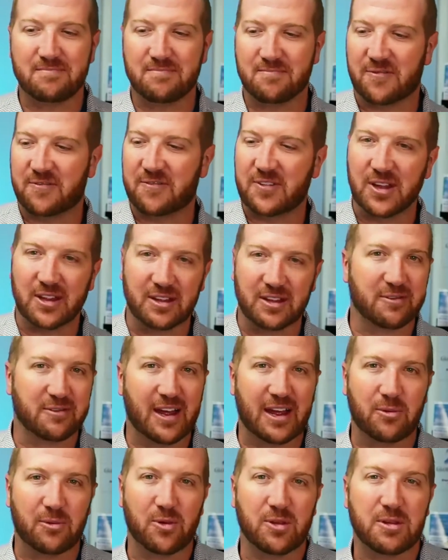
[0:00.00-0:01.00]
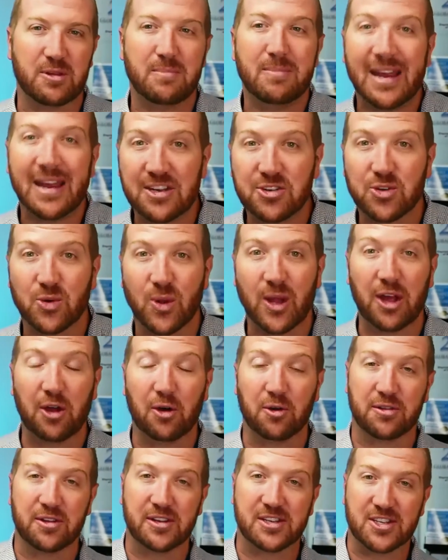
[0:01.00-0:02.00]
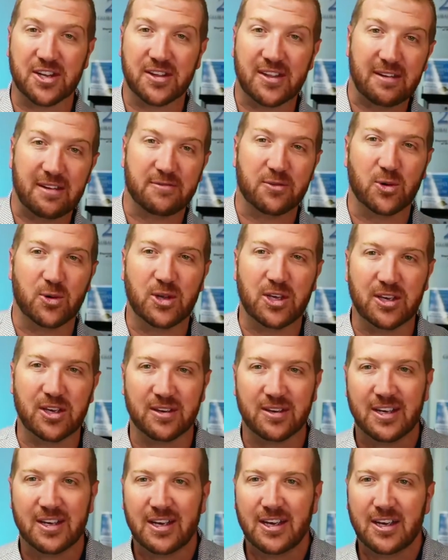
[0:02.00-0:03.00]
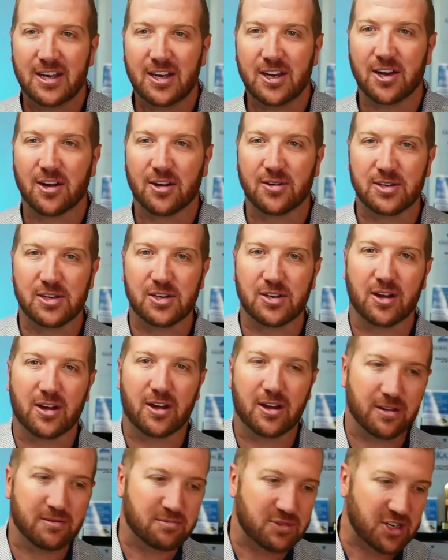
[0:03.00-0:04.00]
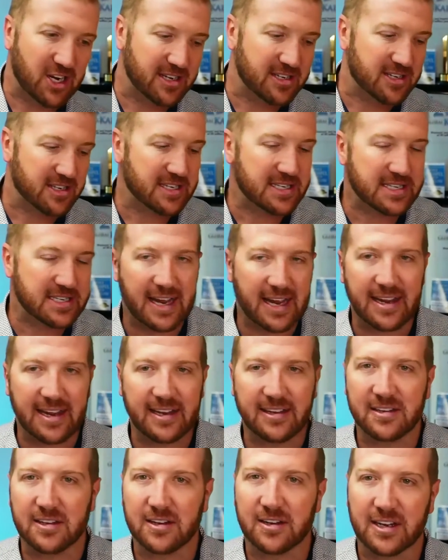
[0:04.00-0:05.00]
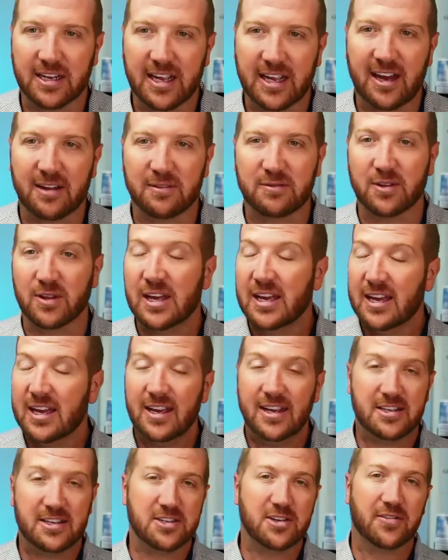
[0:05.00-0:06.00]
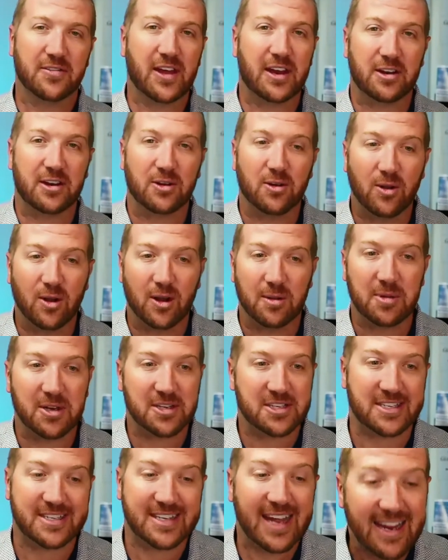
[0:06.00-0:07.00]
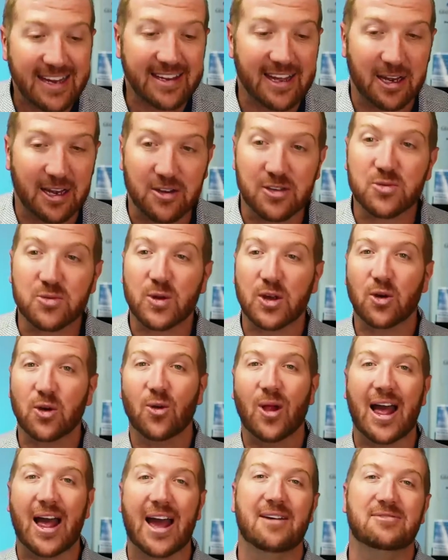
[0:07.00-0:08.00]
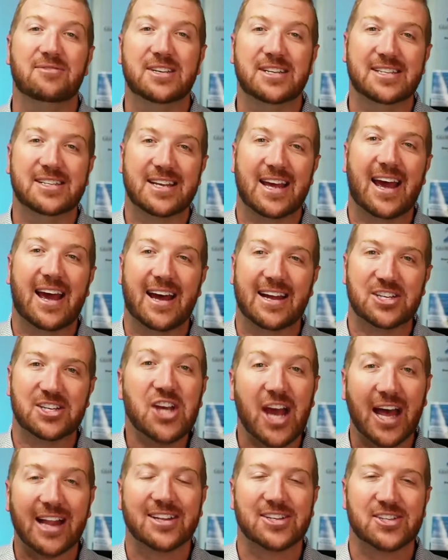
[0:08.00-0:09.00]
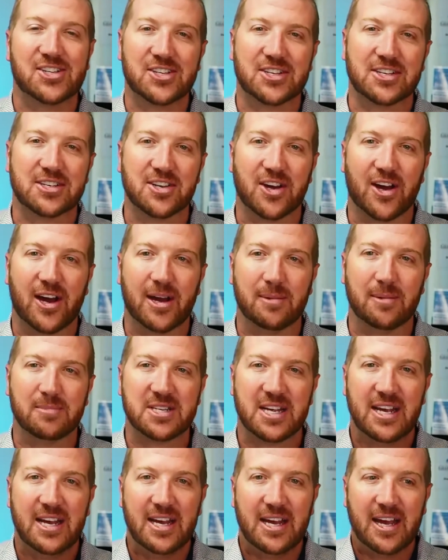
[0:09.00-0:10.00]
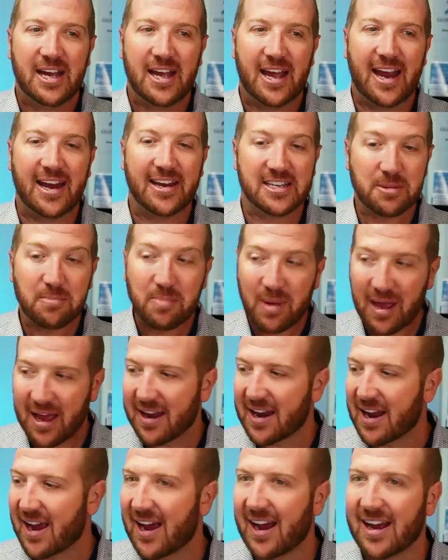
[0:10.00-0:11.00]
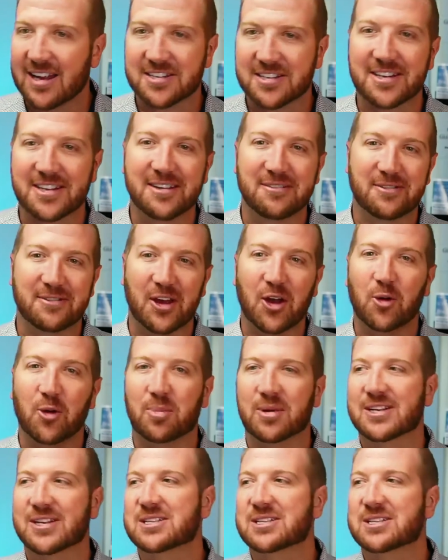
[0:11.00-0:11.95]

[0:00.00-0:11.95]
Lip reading: feeling flat with your mental health, and so therefore Jason's saying that I can't feel. It's not that at all. I'm not saying that, because we all have these challenges at times, and it's about asking for help, and it's